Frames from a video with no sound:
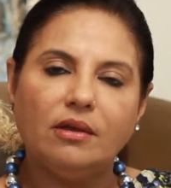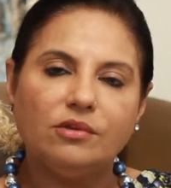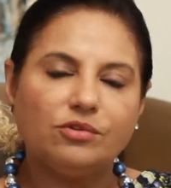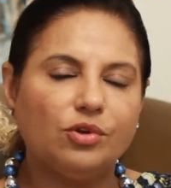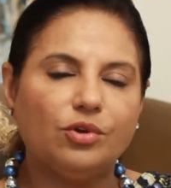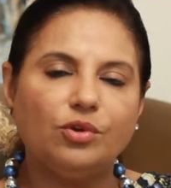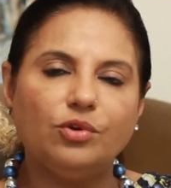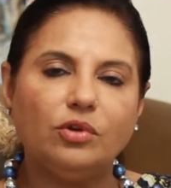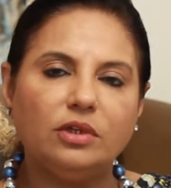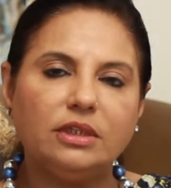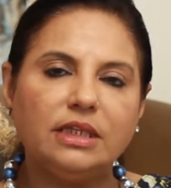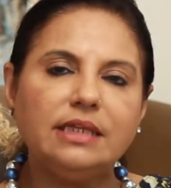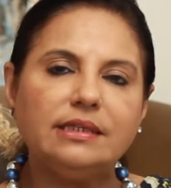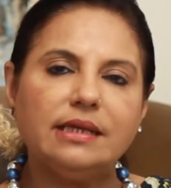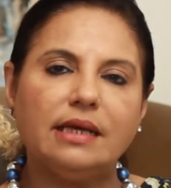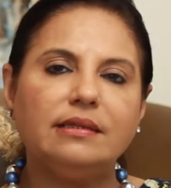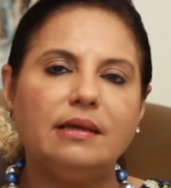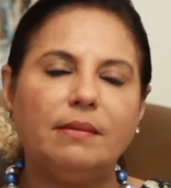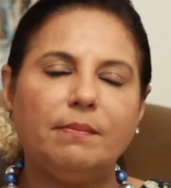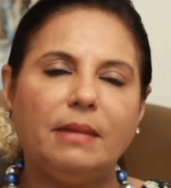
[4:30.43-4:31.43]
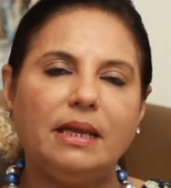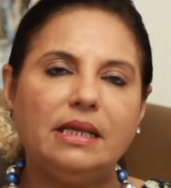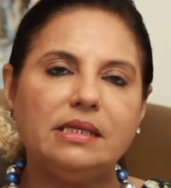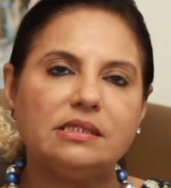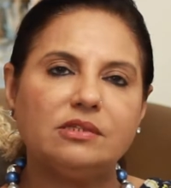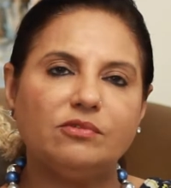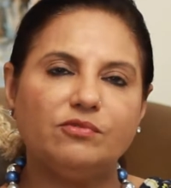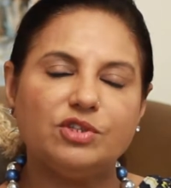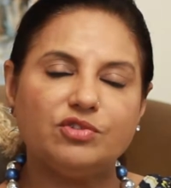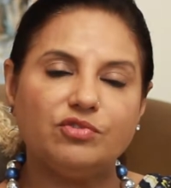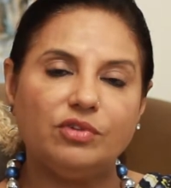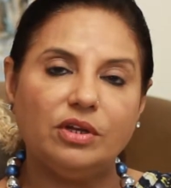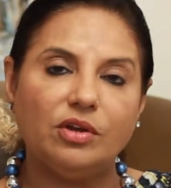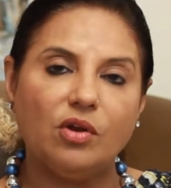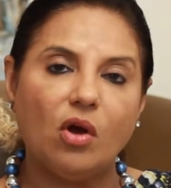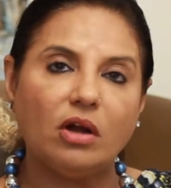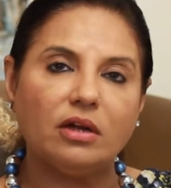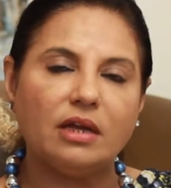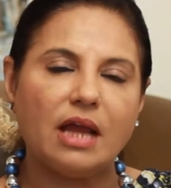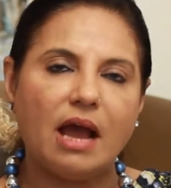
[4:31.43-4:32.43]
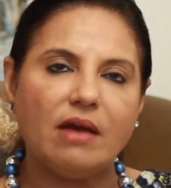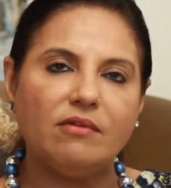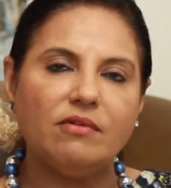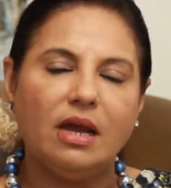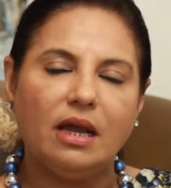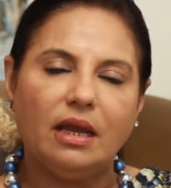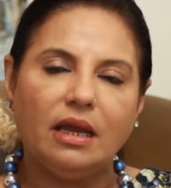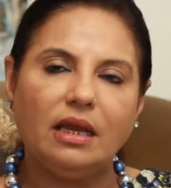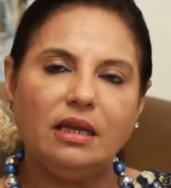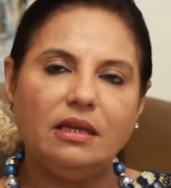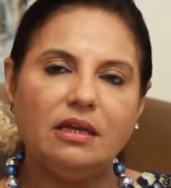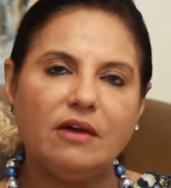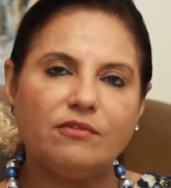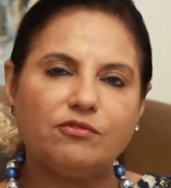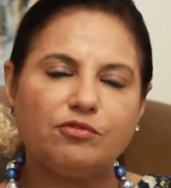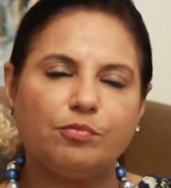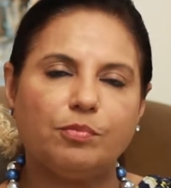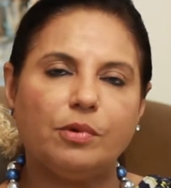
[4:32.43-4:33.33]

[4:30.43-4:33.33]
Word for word: so you know these are the males which will not have enough